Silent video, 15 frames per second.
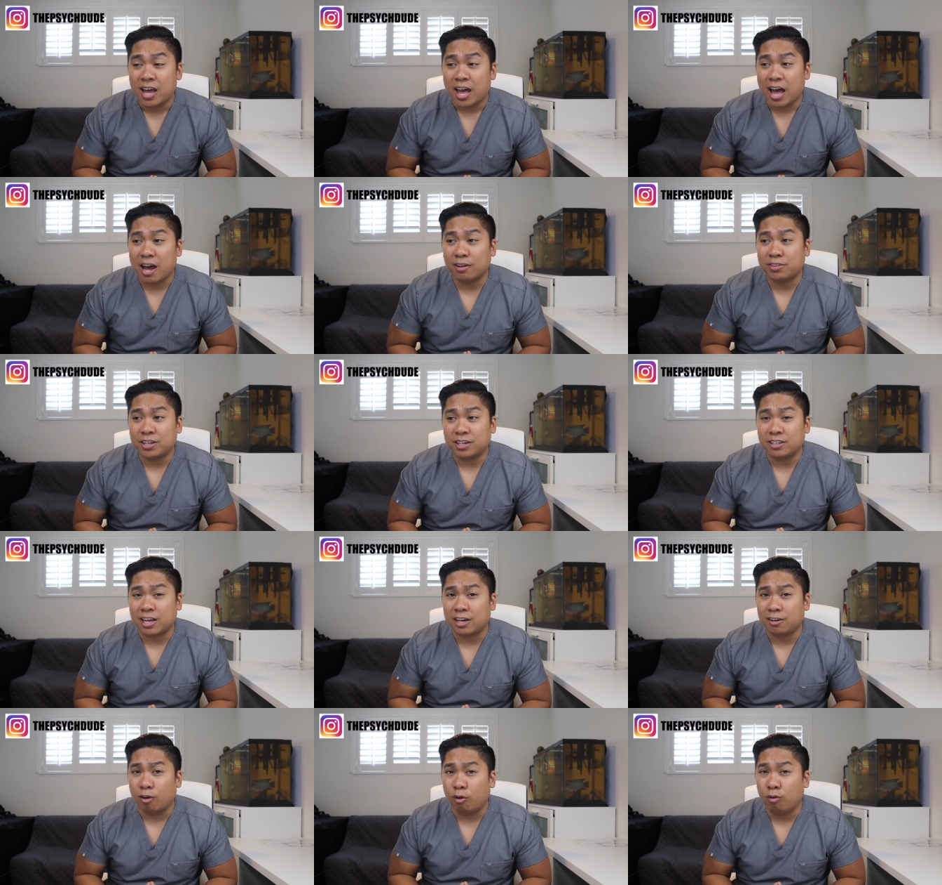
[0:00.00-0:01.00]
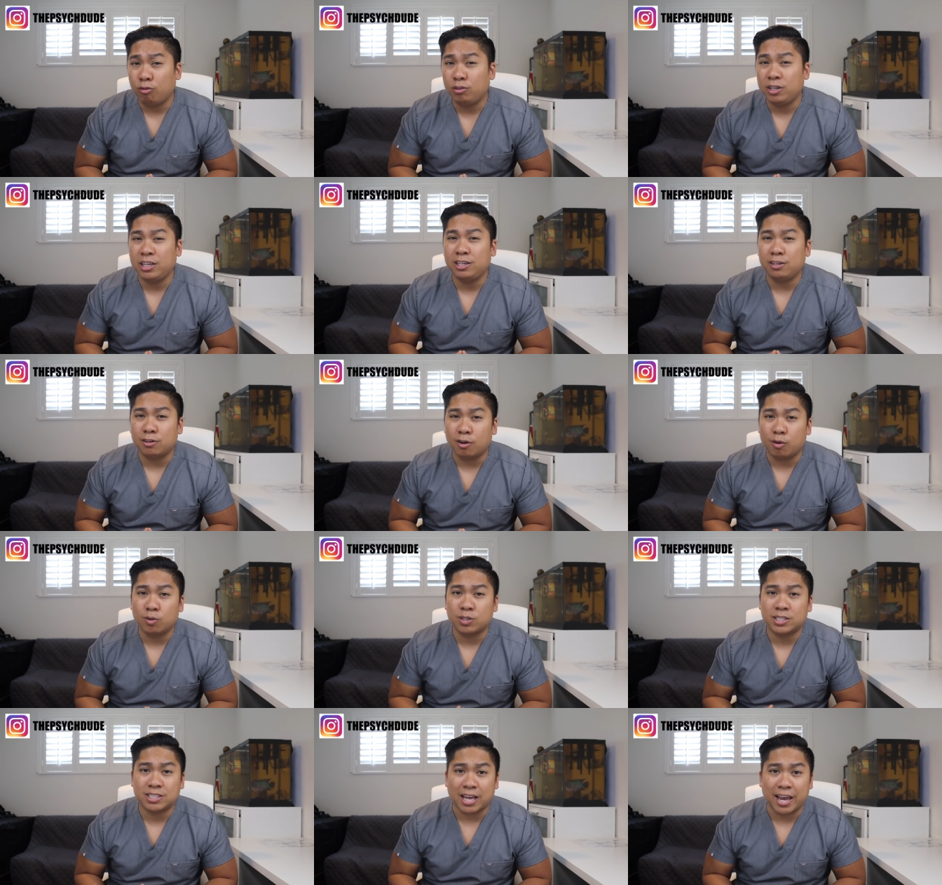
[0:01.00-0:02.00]
out there that only know
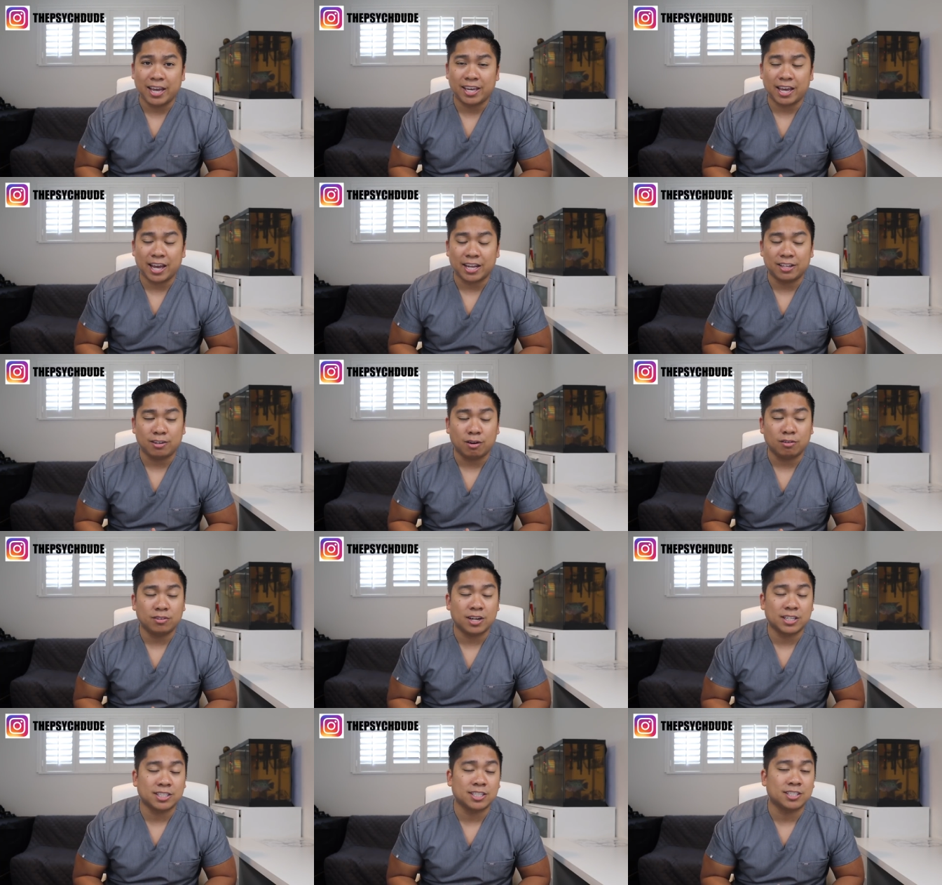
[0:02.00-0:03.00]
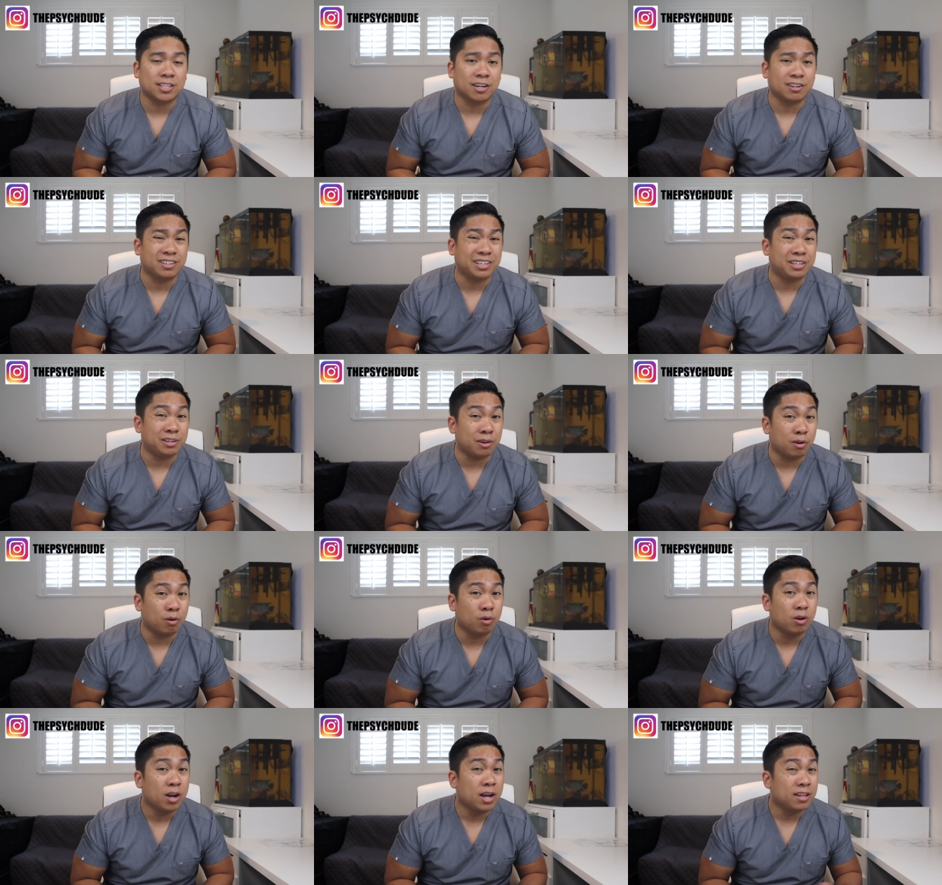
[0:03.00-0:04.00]
psych and don't necessarily
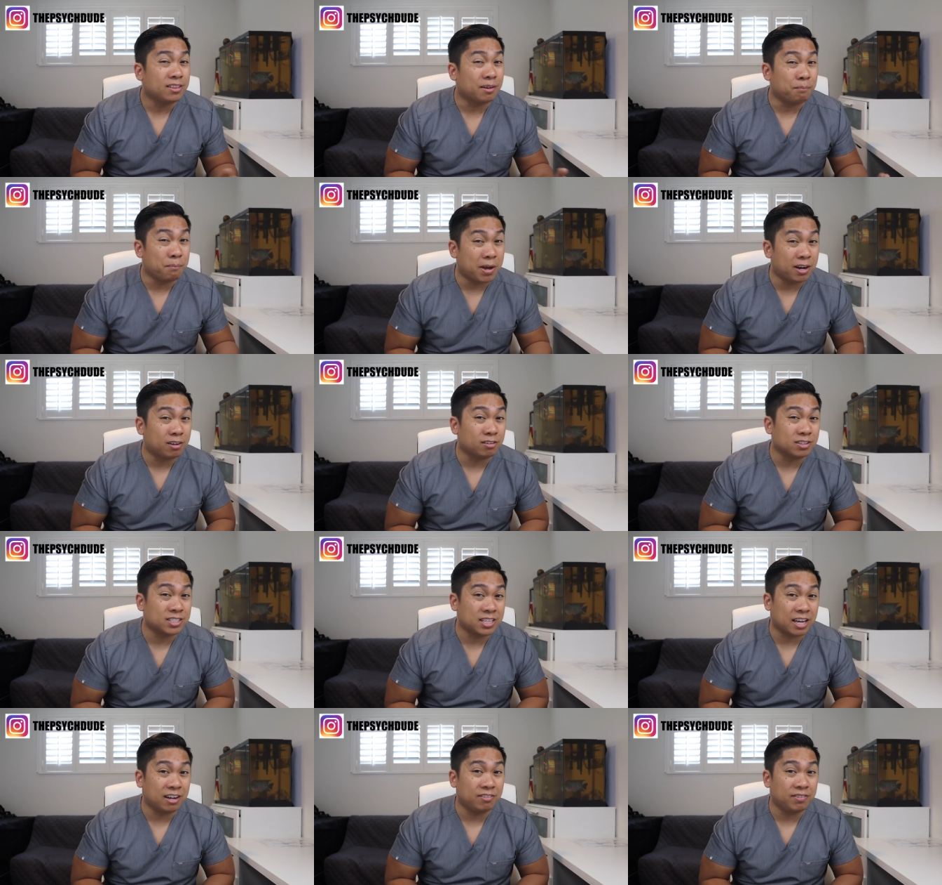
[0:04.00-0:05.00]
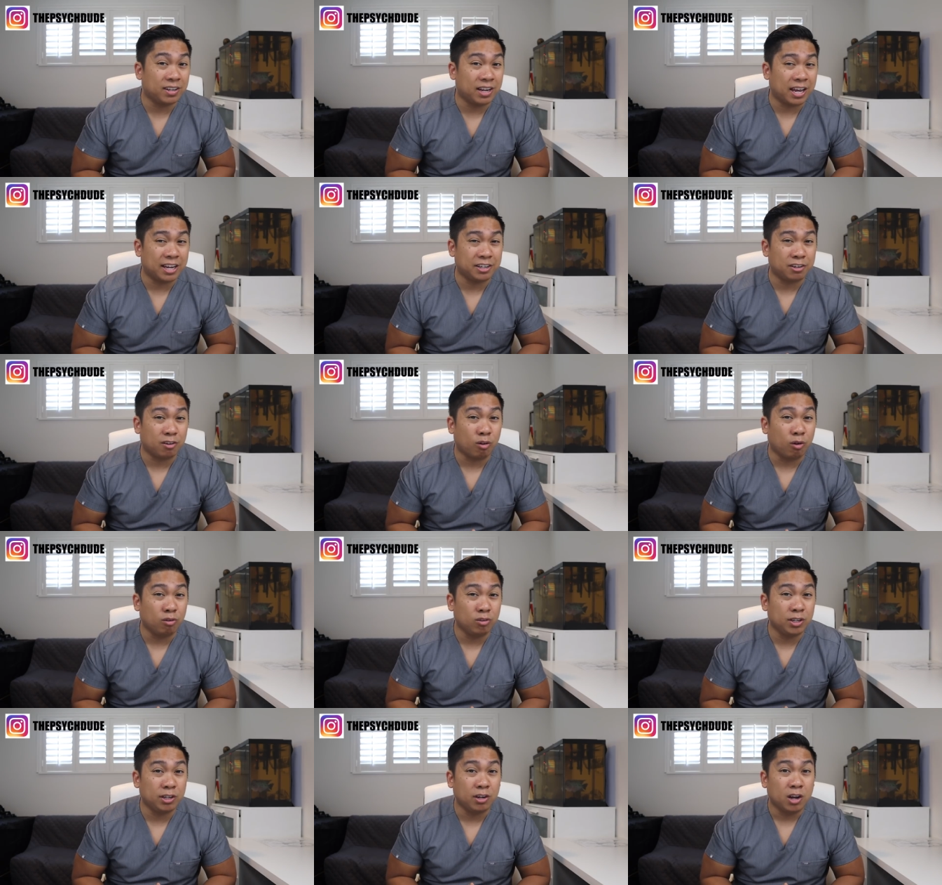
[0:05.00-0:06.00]
know the medical side of it, and you're
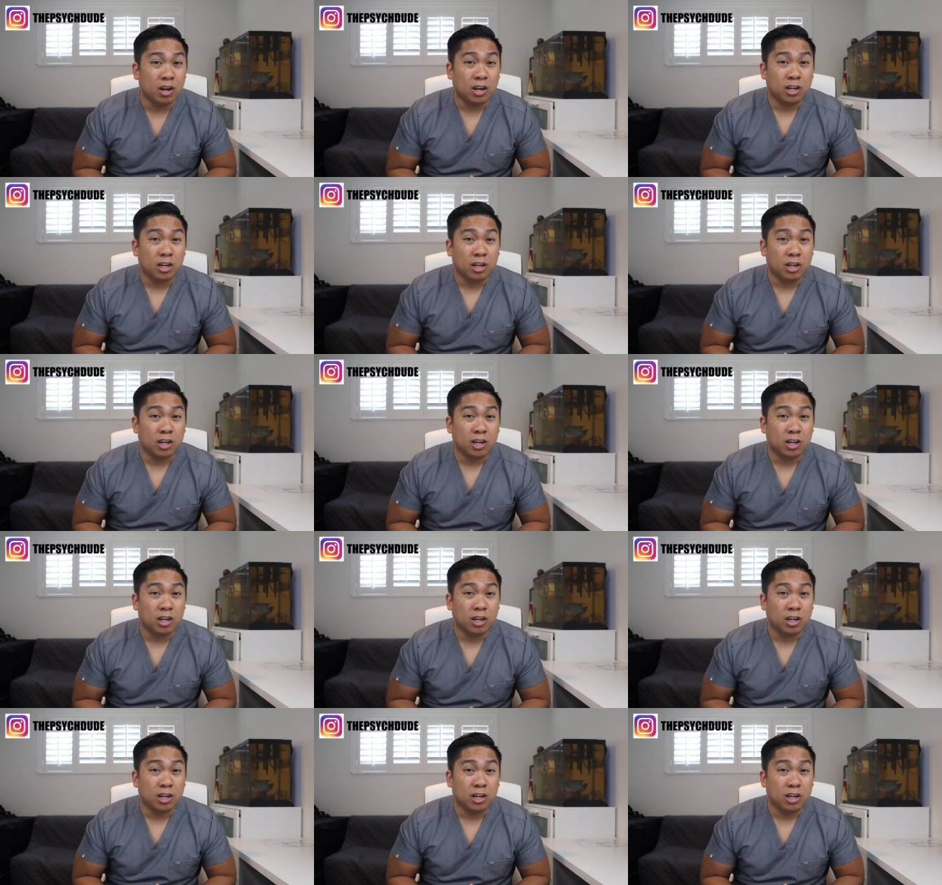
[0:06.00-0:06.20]
only